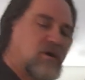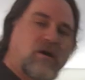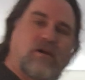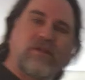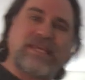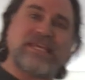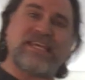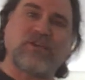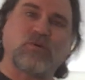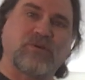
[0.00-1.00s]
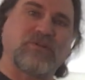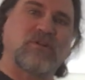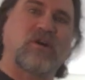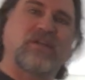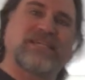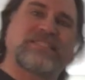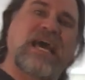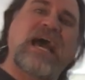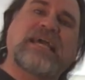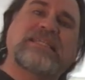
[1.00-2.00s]
are equal. They're all
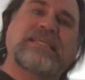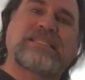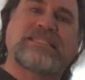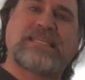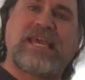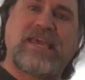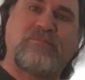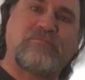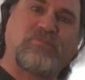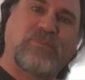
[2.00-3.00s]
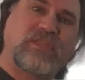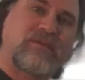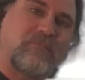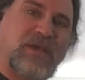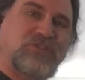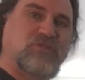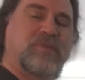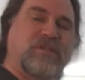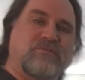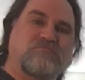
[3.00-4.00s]
exactly the same
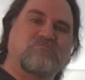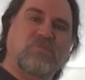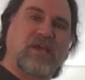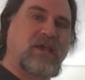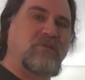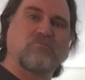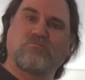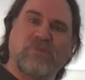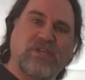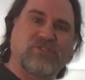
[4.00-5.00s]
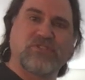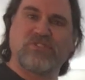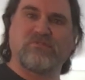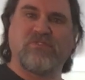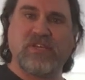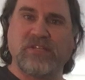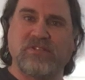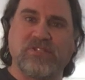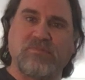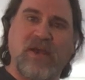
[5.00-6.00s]
measurement, okay? Inches, feet,
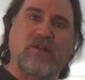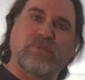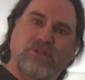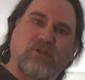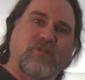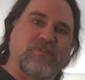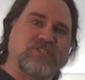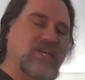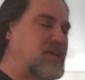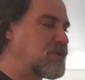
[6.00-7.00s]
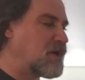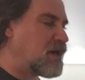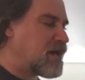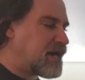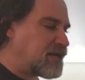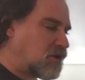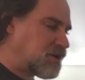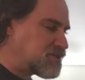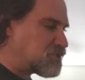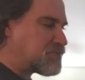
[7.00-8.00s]
doesn't matter, but they're all the same. It
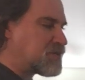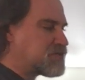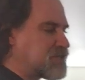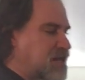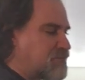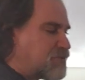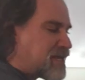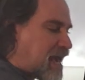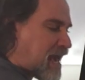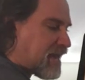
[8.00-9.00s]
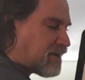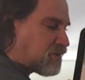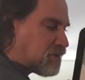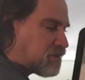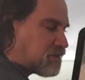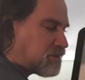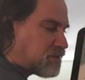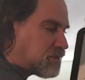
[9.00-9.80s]
also means that every angle